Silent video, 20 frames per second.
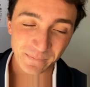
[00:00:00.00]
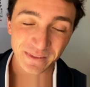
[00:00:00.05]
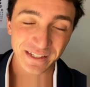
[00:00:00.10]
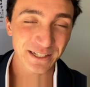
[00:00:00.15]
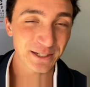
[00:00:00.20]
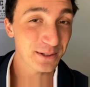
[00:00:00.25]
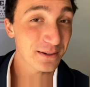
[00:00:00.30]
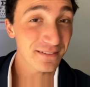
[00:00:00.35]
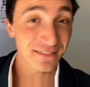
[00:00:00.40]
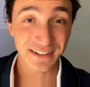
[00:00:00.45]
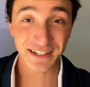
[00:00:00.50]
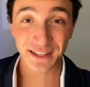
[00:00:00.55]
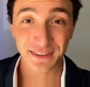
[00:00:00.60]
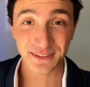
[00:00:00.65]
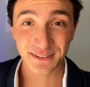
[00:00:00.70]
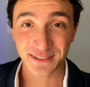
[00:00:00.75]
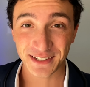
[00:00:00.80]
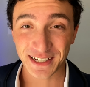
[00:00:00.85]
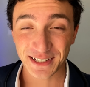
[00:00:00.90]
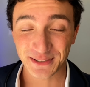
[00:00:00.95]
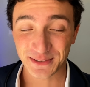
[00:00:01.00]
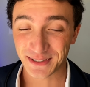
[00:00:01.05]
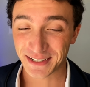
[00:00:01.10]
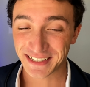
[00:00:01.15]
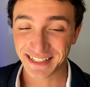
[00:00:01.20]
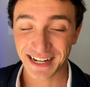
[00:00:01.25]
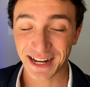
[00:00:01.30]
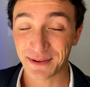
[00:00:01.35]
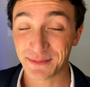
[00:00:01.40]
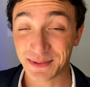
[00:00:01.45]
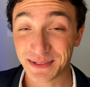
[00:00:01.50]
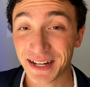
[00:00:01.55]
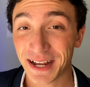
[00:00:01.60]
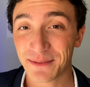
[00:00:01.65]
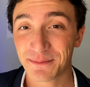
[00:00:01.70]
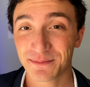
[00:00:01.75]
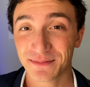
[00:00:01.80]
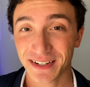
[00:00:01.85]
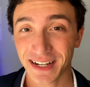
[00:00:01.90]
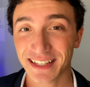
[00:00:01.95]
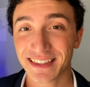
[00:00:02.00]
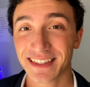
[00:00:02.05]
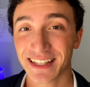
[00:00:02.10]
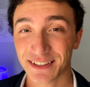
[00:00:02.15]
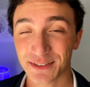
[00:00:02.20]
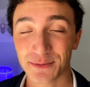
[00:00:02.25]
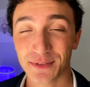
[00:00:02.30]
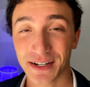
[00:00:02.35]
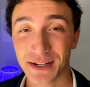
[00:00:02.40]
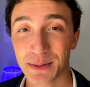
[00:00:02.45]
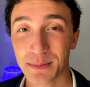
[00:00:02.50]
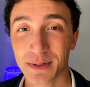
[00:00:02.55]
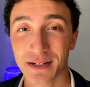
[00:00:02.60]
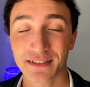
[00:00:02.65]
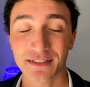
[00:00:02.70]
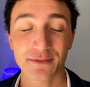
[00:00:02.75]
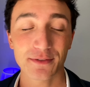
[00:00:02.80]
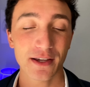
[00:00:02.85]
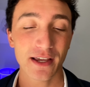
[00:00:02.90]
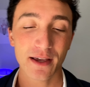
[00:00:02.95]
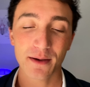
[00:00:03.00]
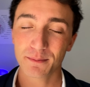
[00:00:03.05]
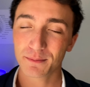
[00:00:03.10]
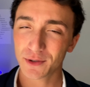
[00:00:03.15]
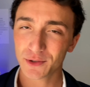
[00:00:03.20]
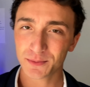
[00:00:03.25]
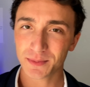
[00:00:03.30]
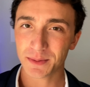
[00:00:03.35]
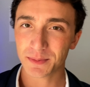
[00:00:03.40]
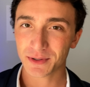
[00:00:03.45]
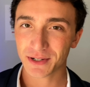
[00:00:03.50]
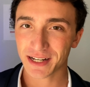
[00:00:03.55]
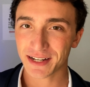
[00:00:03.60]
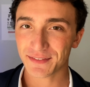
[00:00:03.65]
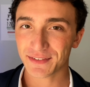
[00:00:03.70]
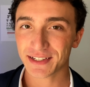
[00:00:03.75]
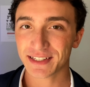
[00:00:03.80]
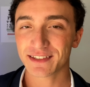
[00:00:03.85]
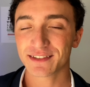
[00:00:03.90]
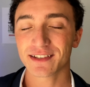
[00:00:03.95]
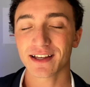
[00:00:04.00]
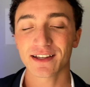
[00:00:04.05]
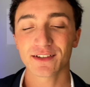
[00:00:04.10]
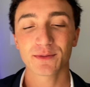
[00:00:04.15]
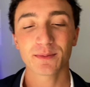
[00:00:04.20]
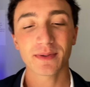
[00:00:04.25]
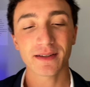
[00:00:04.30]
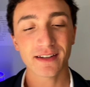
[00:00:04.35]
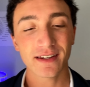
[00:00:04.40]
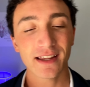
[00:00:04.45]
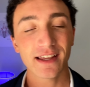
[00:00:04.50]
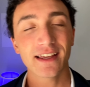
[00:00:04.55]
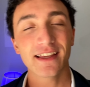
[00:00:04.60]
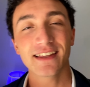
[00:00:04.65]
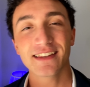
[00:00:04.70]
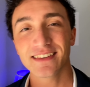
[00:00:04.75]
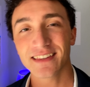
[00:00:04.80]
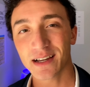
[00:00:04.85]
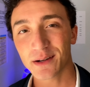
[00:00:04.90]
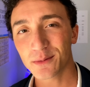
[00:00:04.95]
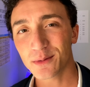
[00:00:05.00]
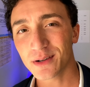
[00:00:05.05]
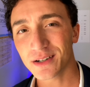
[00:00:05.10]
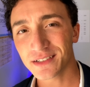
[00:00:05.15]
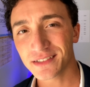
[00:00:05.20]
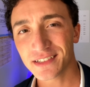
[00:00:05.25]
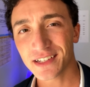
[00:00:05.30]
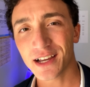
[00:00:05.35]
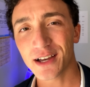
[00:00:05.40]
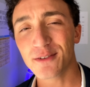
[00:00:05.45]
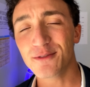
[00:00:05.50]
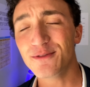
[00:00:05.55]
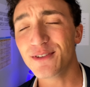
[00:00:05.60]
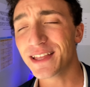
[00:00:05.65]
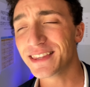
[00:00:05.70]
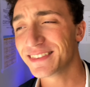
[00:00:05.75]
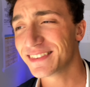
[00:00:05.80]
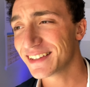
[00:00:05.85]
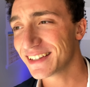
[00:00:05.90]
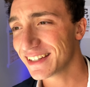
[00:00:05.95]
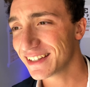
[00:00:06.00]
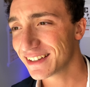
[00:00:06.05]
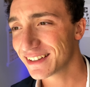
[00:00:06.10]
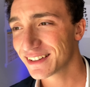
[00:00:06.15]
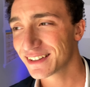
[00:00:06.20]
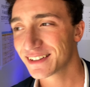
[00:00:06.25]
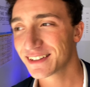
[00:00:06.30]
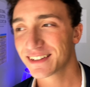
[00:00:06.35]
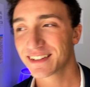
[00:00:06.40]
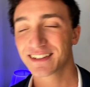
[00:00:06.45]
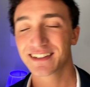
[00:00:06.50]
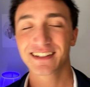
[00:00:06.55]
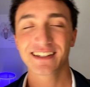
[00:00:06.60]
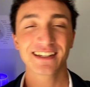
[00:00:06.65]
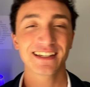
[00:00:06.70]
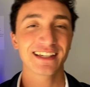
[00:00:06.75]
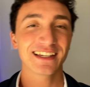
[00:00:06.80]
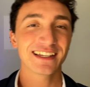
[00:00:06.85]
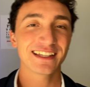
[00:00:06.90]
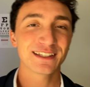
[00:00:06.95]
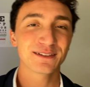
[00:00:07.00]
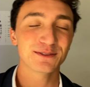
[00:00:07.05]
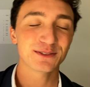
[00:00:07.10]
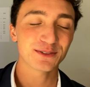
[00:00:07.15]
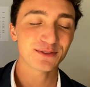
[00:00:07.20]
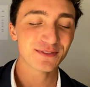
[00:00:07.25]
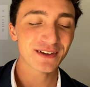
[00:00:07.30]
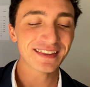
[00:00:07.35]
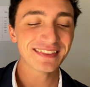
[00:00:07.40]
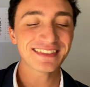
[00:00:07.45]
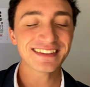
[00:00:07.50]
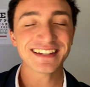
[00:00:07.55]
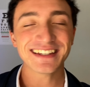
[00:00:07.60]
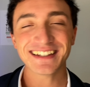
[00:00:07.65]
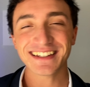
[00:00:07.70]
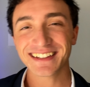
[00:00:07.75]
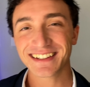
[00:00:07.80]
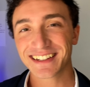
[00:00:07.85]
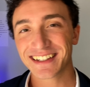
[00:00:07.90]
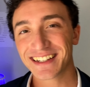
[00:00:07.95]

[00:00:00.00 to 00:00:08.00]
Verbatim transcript: you even got the size right. I mean, I'm, that's very impressive. Most people can't even get the size, but that was a venti. It's a venti